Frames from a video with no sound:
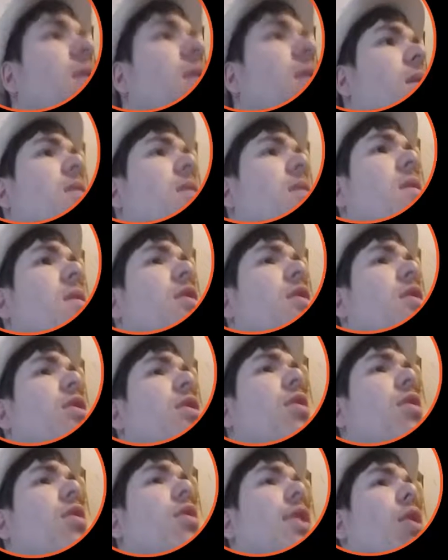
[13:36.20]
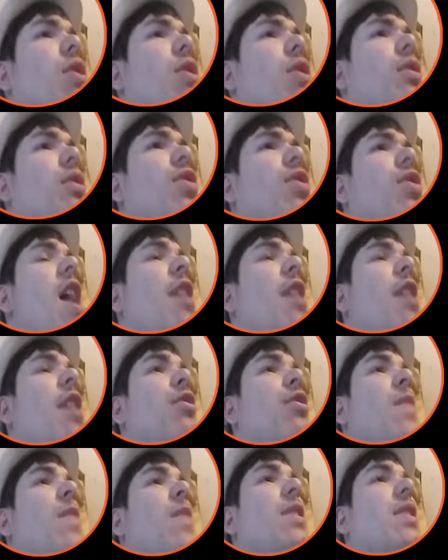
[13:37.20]
You know, salt and crackers mixed
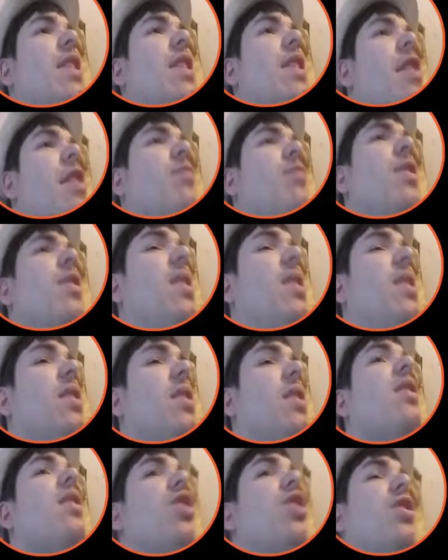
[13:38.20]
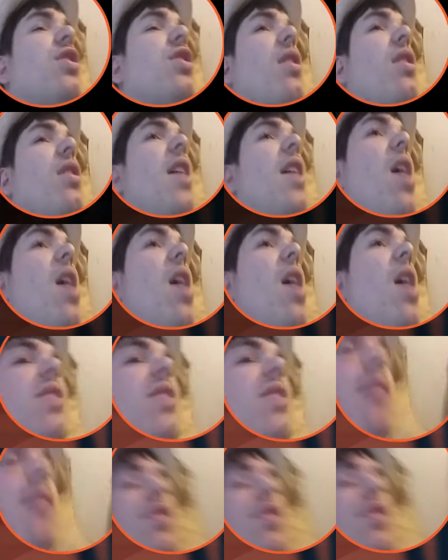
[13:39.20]
together is pretty delicious, so yeah, I would say I'm
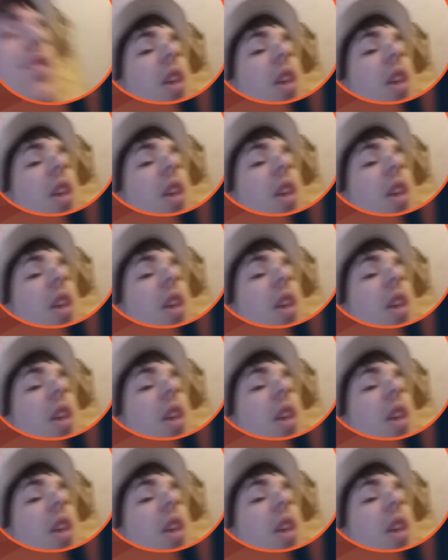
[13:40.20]
salty.